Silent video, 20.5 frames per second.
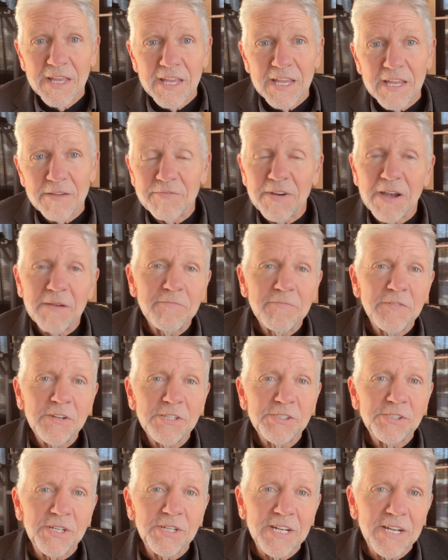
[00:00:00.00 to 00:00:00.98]
If I'm
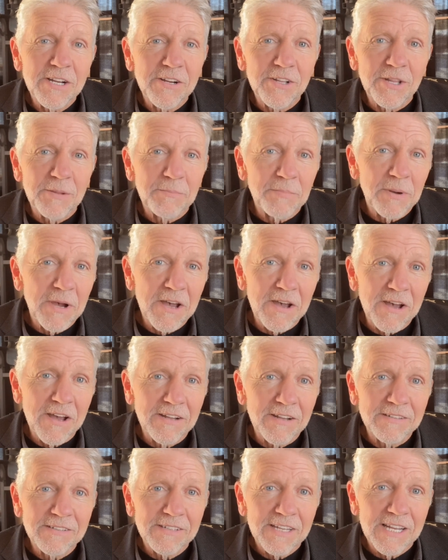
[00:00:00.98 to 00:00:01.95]
fishing here in the
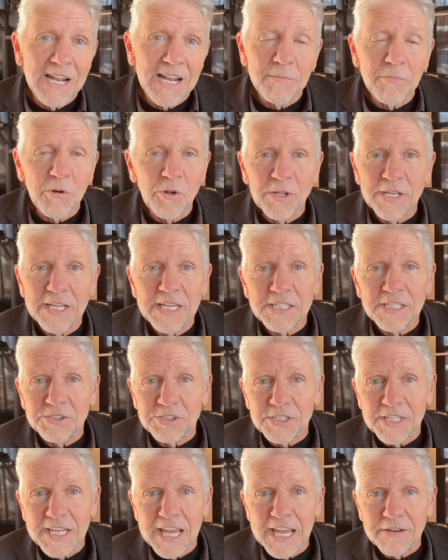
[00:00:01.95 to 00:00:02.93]
pond and I'm only
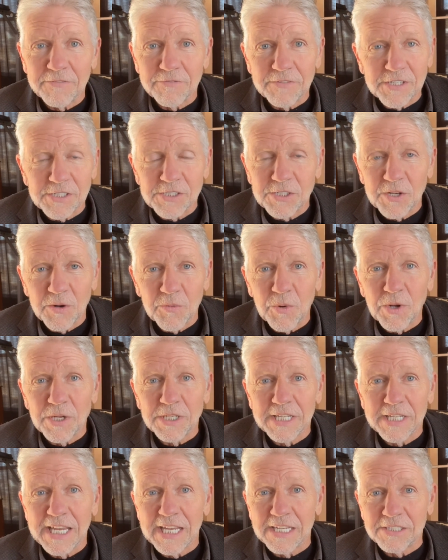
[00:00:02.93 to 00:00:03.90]
catching catfish and I want
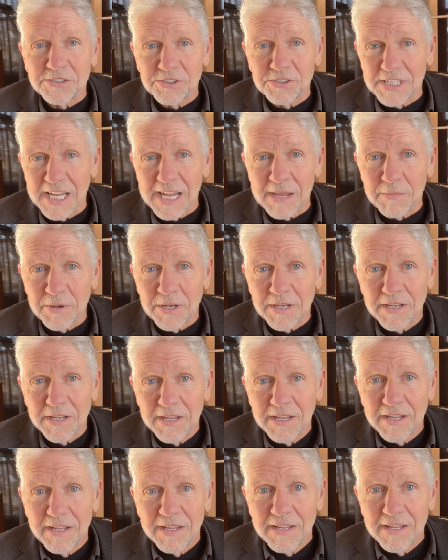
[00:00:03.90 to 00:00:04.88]
to catch salmon,
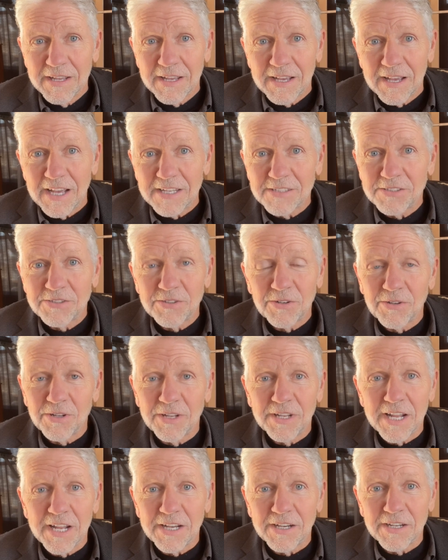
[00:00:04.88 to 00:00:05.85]
I
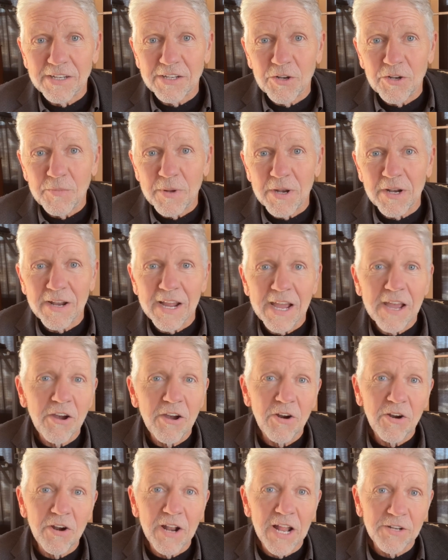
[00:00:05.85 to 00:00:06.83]
certainly not, no matter how
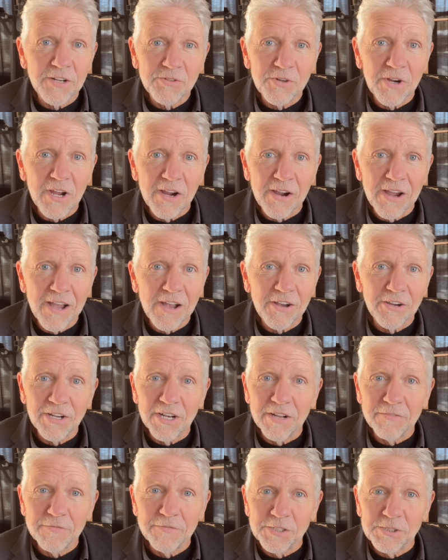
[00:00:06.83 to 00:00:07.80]
hard I try or how good
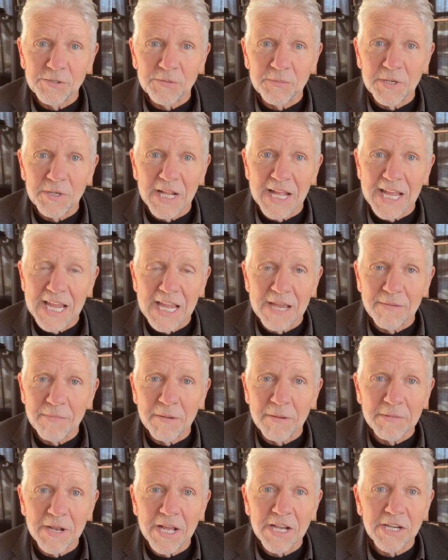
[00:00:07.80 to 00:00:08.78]
a fisherman I am,
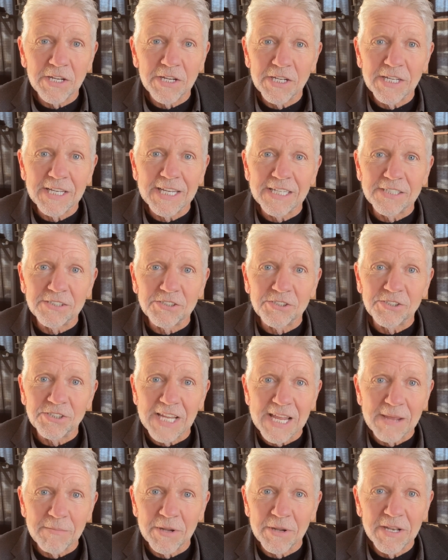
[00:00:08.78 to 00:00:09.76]
I'm not going to catch
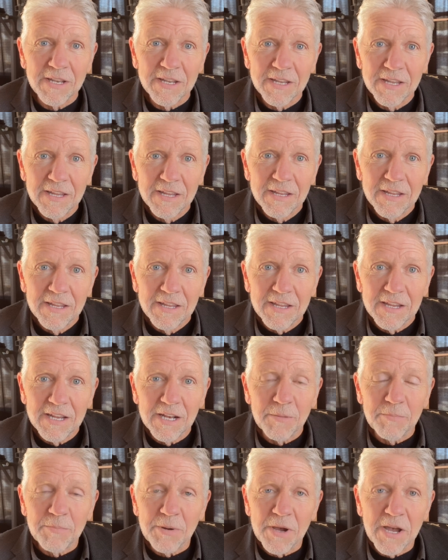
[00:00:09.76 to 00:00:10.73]
salmon in
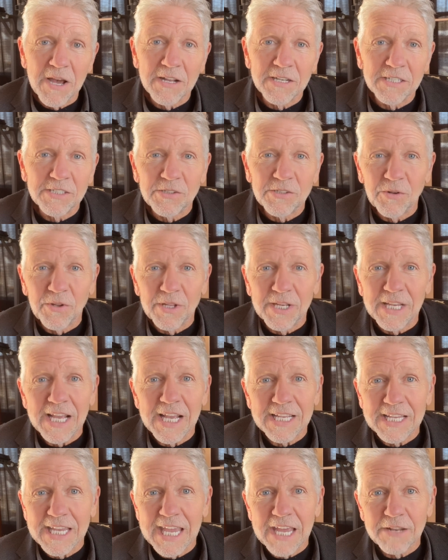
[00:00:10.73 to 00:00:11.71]
a pond that's only
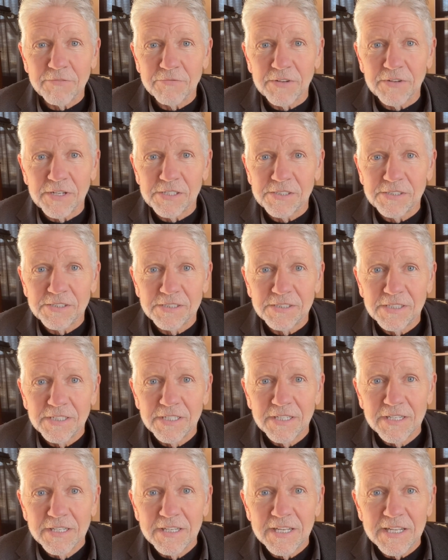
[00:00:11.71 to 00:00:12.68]
got catfish.
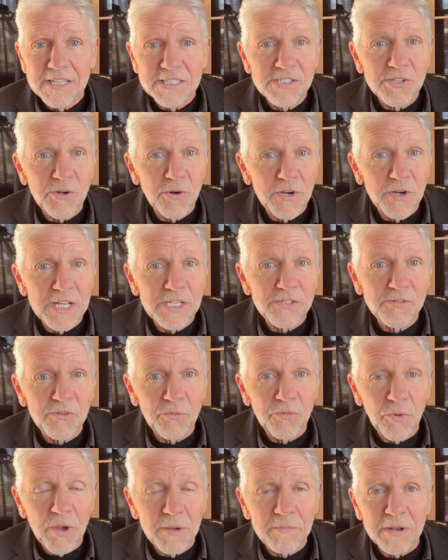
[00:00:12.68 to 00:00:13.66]
And so it is with
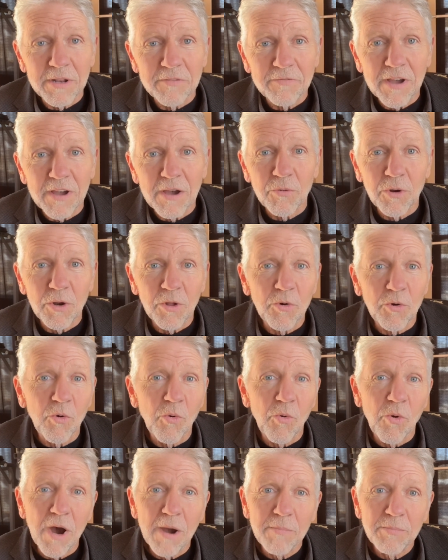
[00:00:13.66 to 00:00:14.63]
women. If I want a
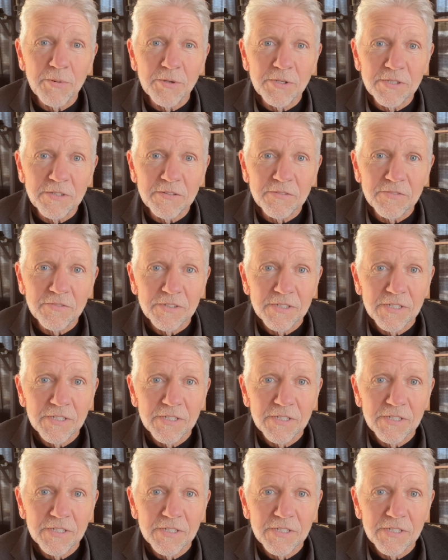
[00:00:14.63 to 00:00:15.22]
cooperative,